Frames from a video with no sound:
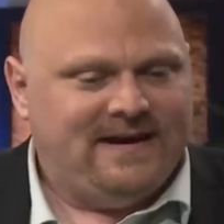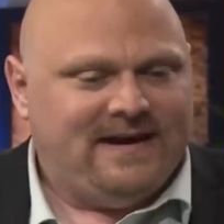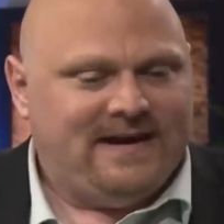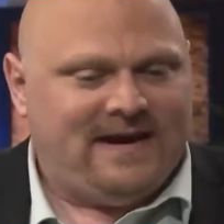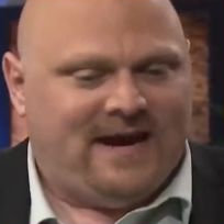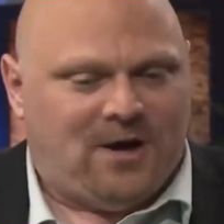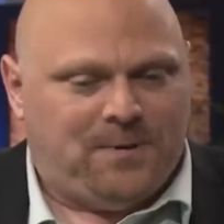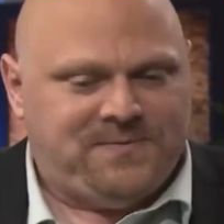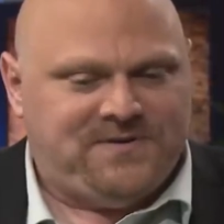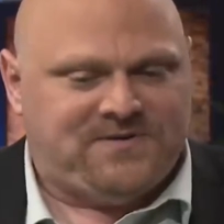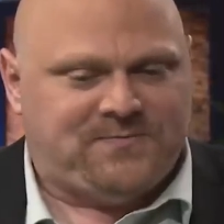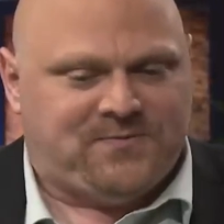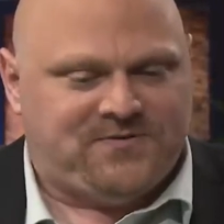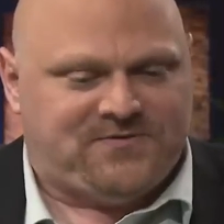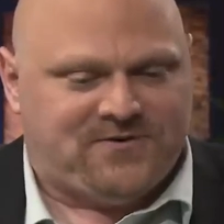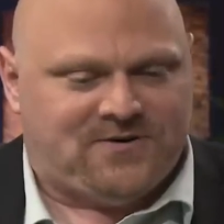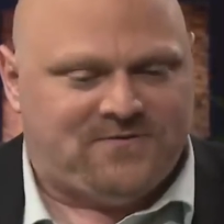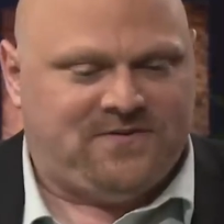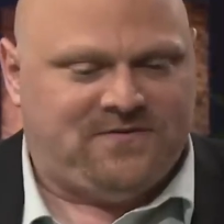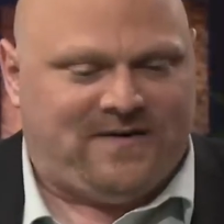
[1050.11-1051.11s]
It helps us
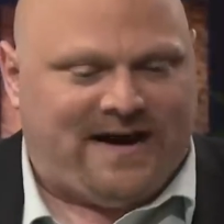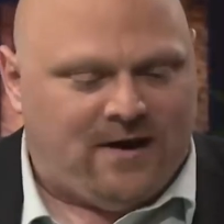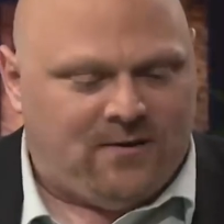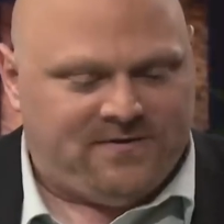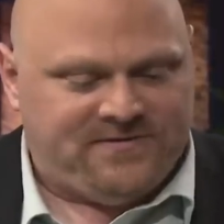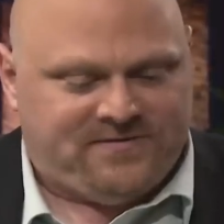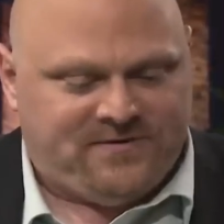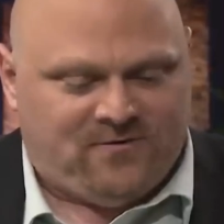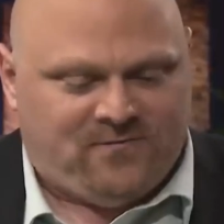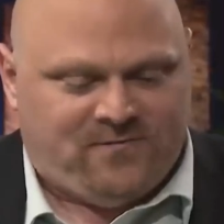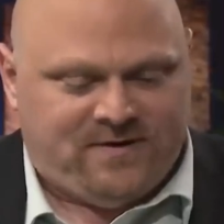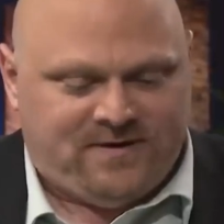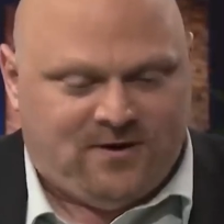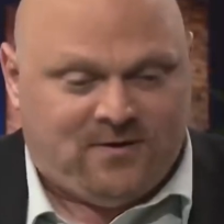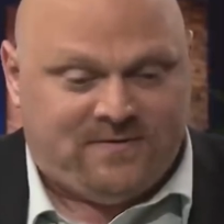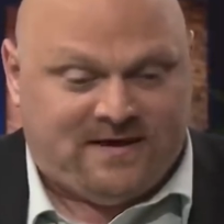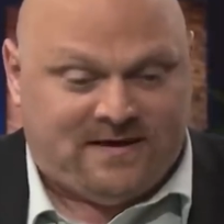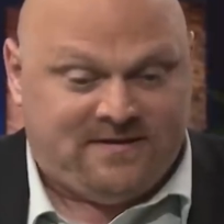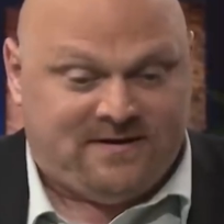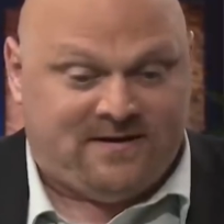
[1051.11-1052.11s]
preserve the vowels. So if we
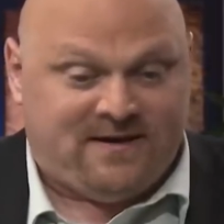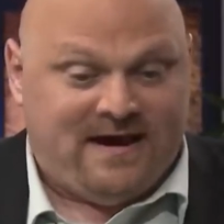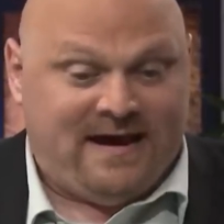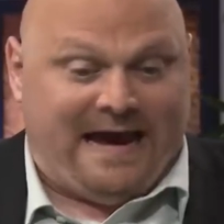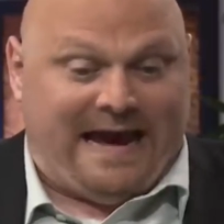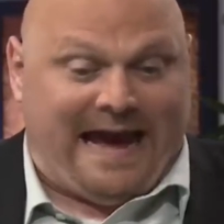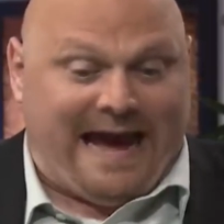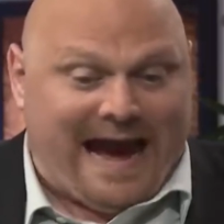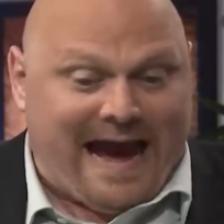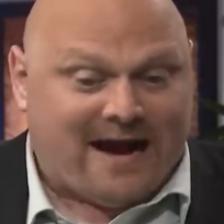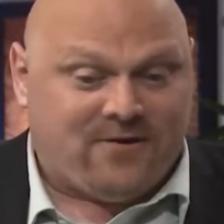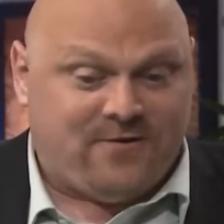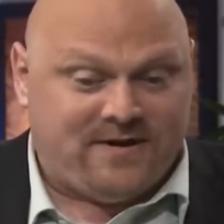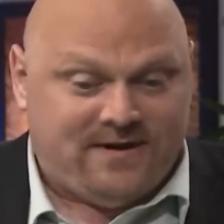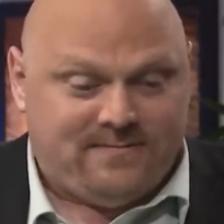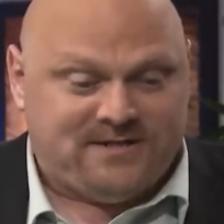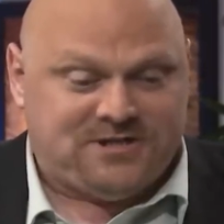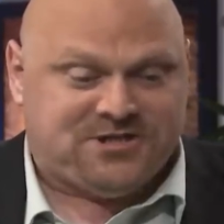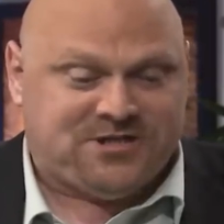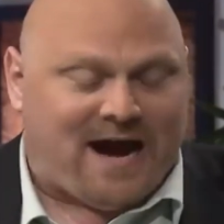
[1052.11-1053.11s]
know that the
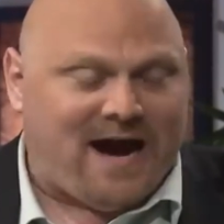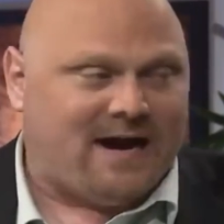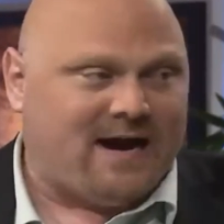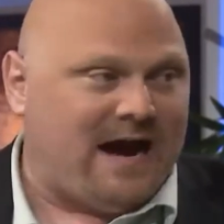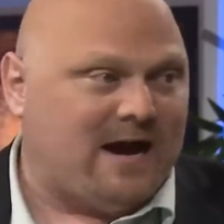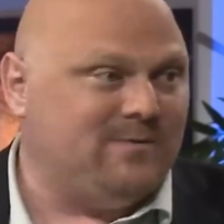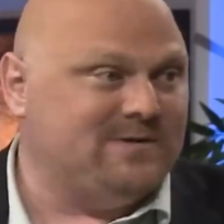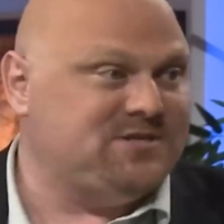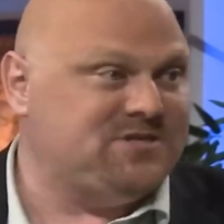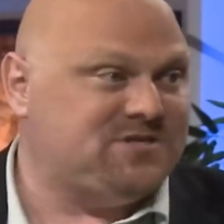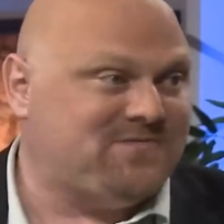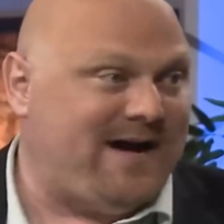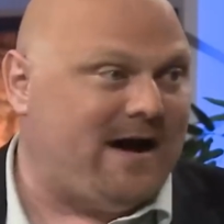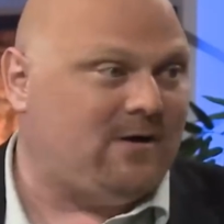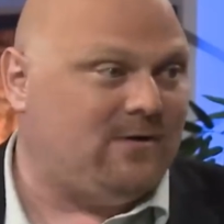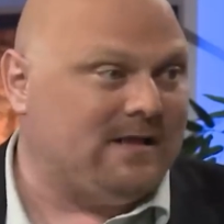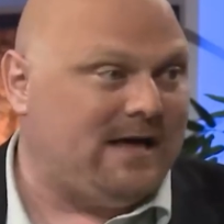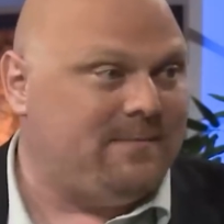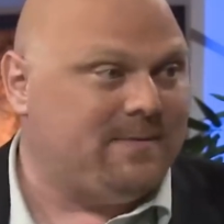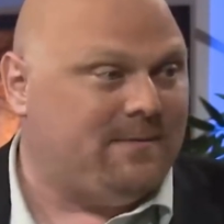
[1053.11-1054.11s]
acronym is Shachak, which is
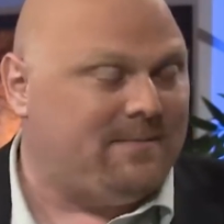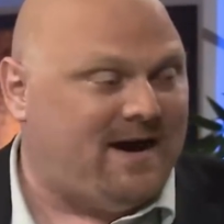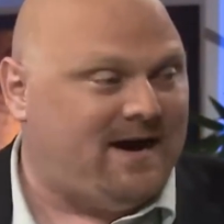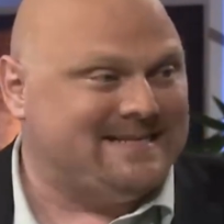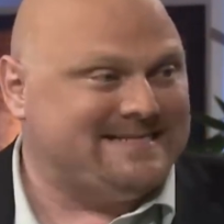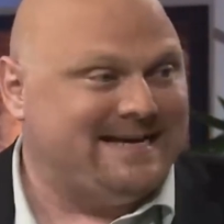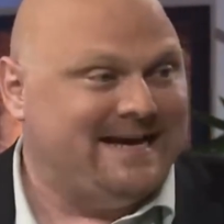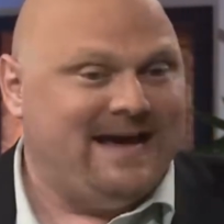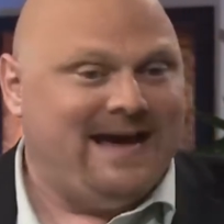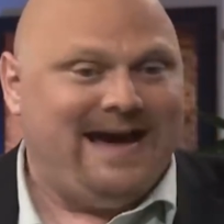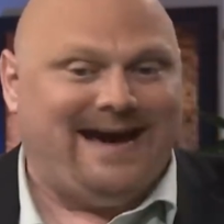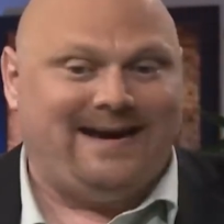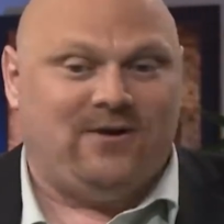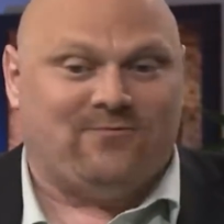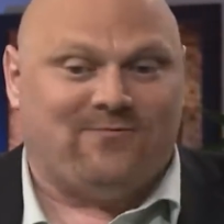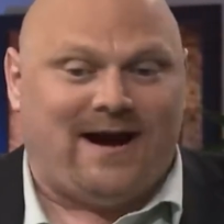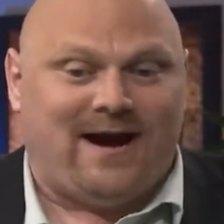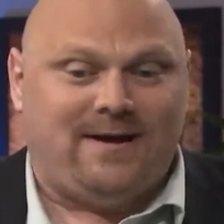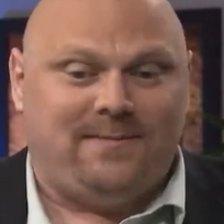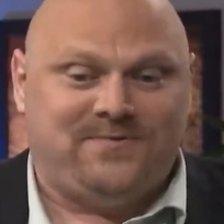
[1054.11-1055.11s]
Shva, Cholam, Kamatz, and it
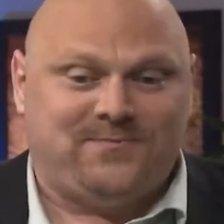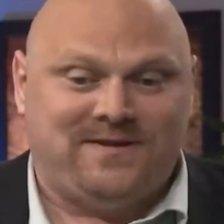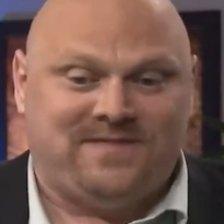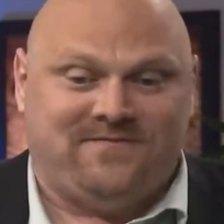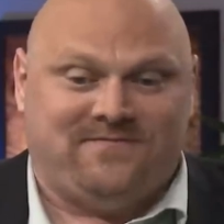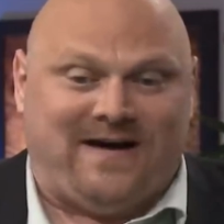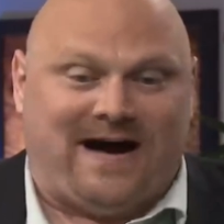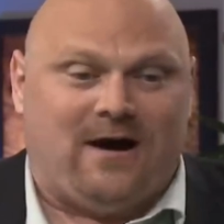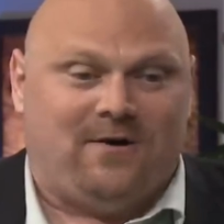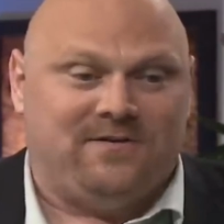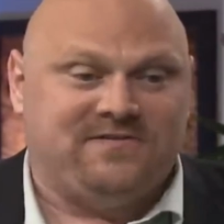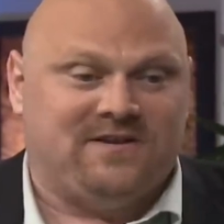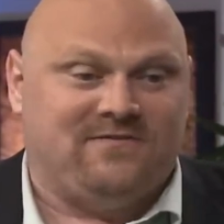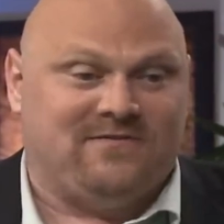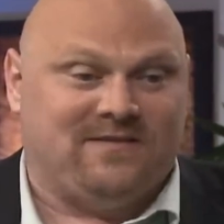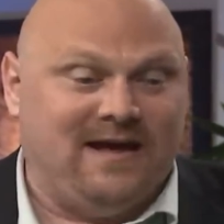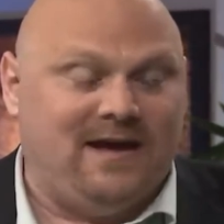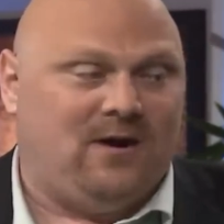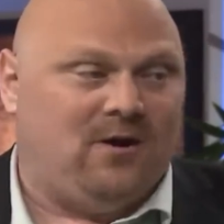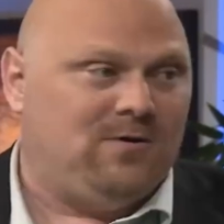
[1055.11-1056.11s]
rhymes with the vowels
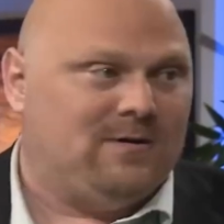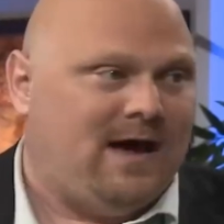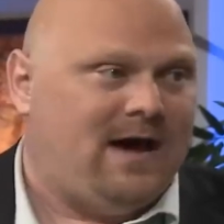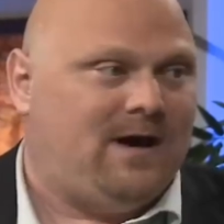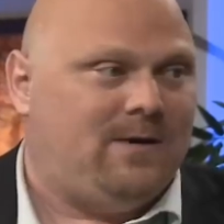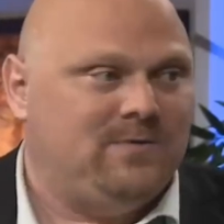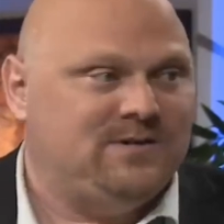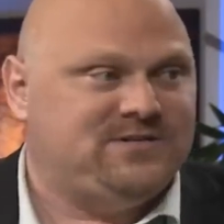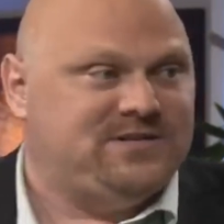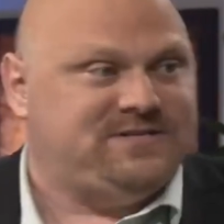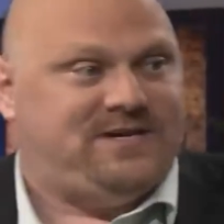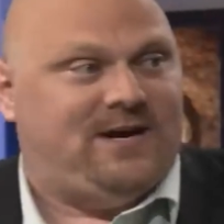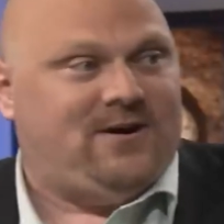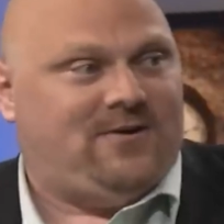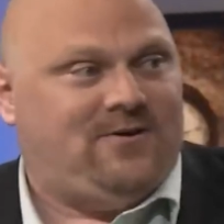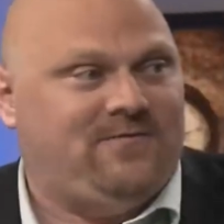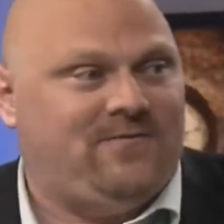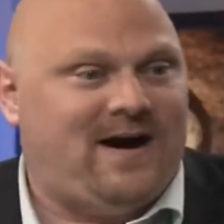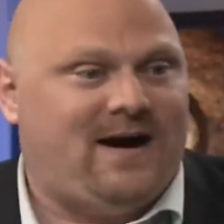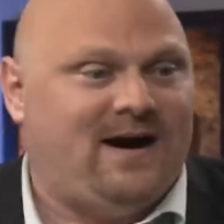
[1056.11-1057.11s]
of Le'olam, which is
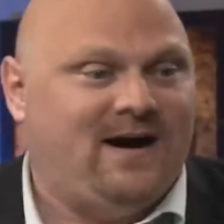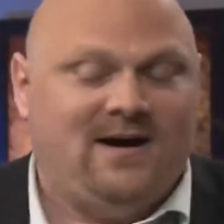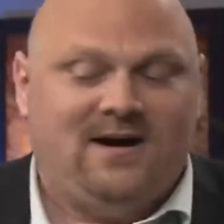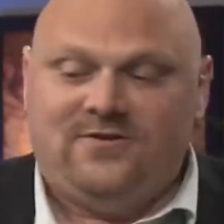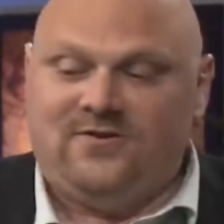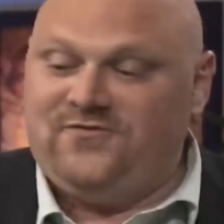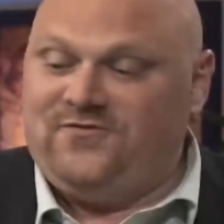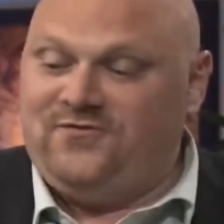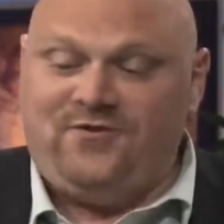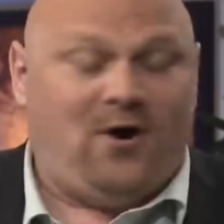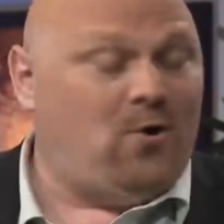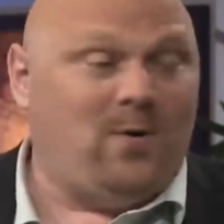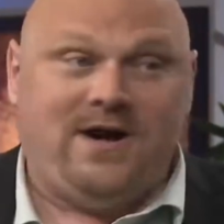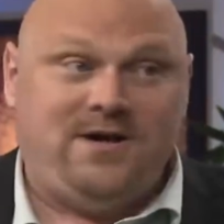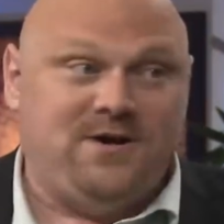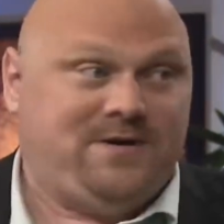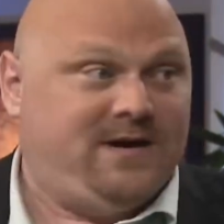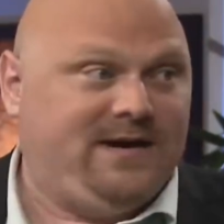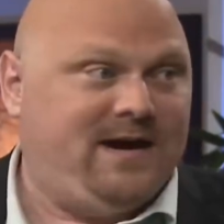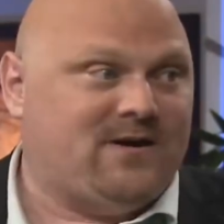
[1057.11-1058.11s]
Yehovah, there's no way
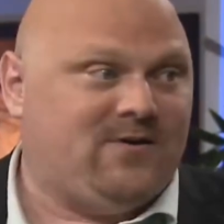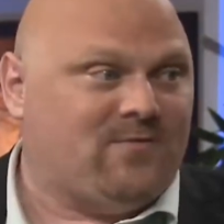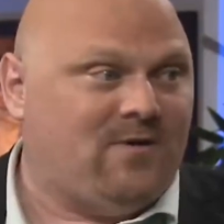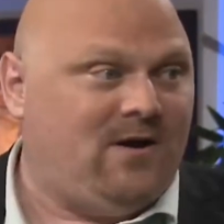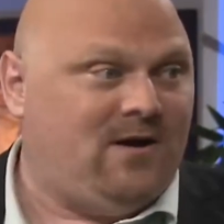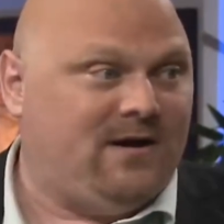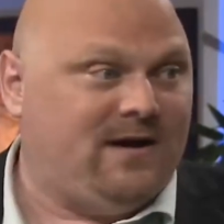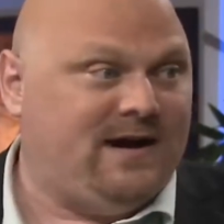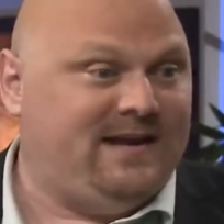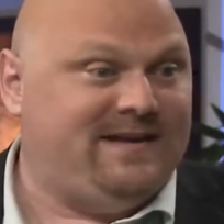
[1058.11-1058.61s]
you can get it wrong.